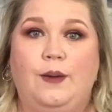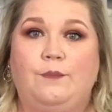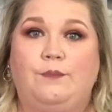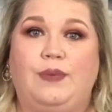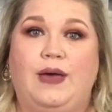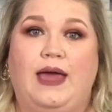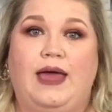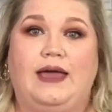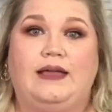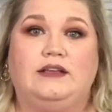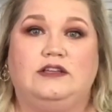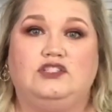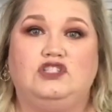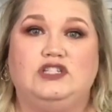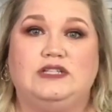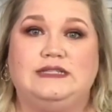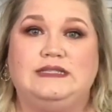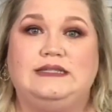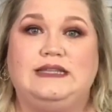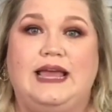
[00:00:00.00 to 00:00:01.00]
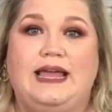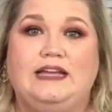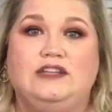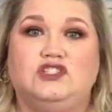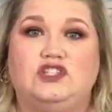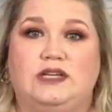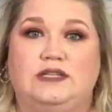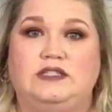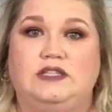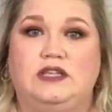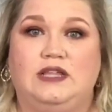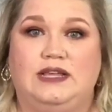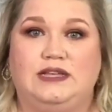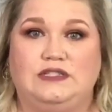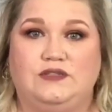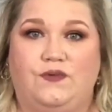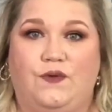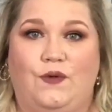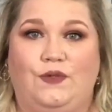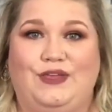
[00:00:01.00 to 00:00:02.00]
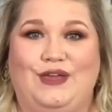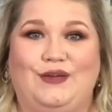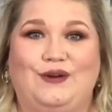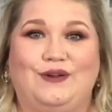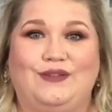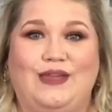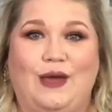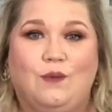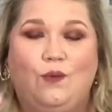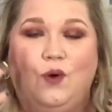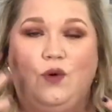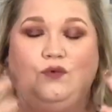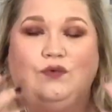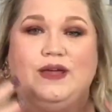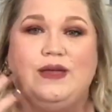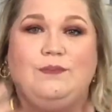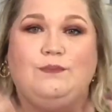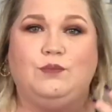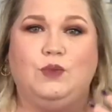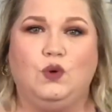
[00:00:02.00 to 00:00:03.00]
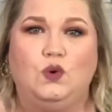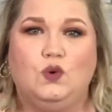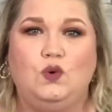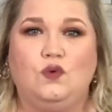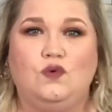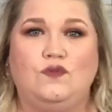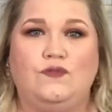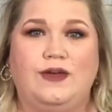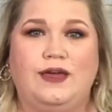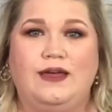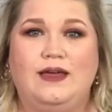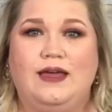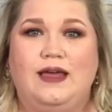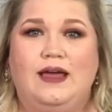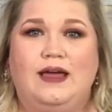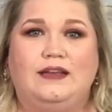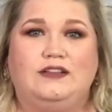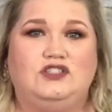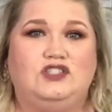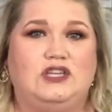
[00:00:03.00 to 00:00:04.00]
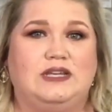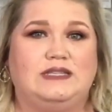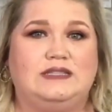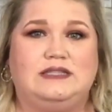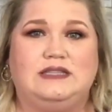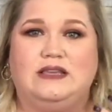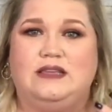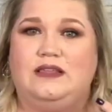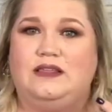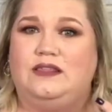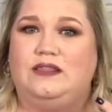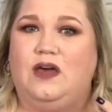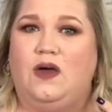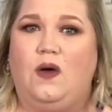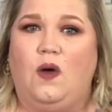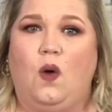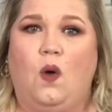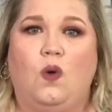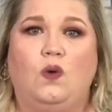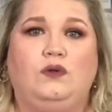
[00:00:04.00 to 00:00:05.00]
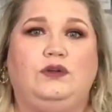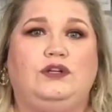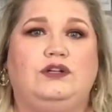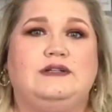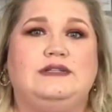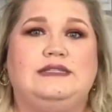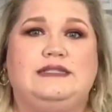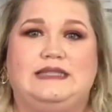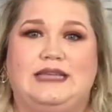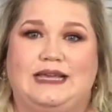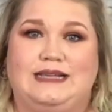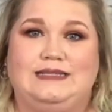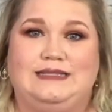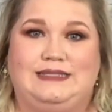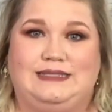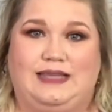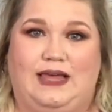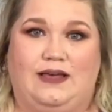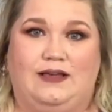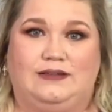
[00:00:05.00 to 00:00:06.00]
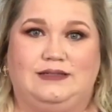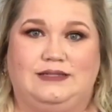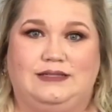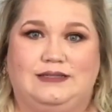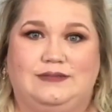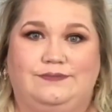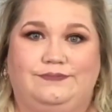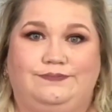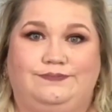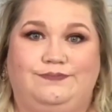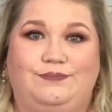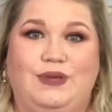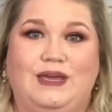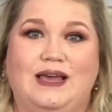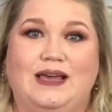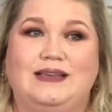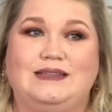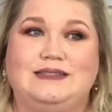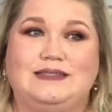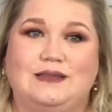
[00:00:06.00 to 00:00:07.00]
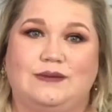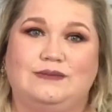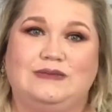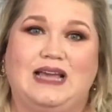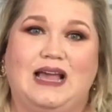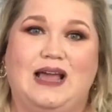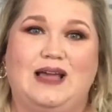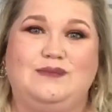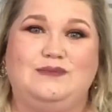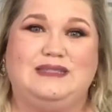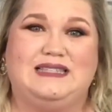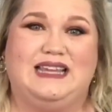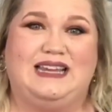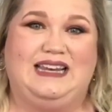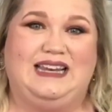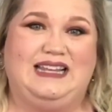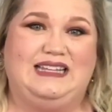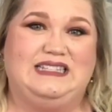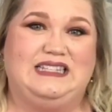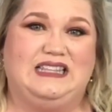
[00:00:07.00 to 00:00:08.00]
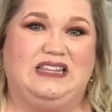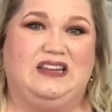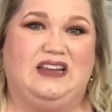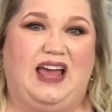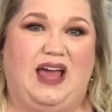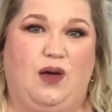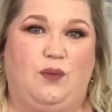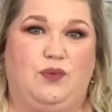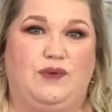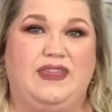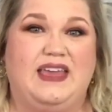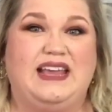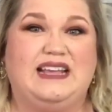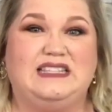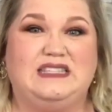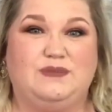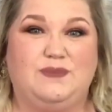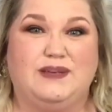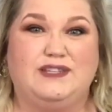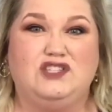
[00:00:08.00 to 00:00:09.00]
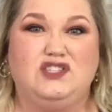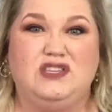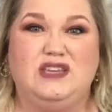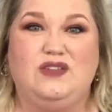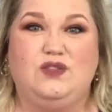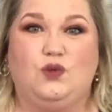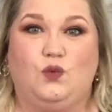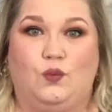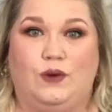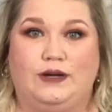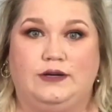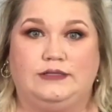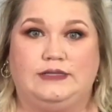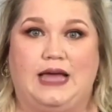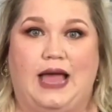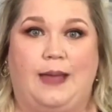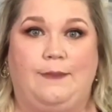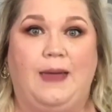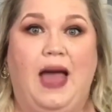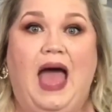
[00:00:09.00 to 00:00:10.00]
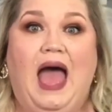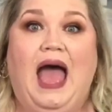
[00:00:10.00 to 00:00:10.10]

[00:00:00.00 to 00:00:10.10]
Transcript: but just a gentle exfoliator that will remove just the older skin cells. Because sometimes it needs a little help with it, especially in the wintertime.